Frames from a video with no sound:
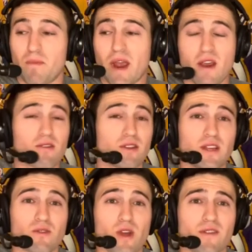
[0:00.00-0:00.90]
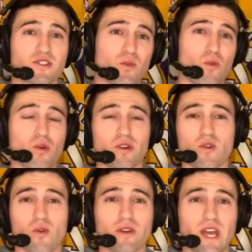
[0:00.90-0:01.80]
Apparently, the refs
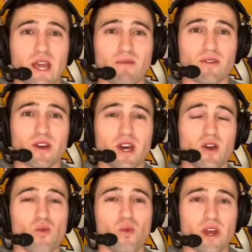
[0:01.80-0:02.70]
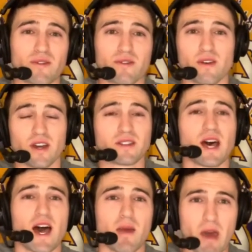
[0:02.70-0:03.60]
award Gordon Hayward with a
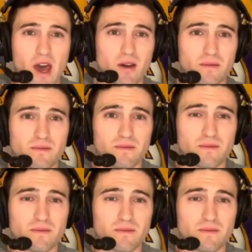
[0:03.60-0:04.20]
timeout.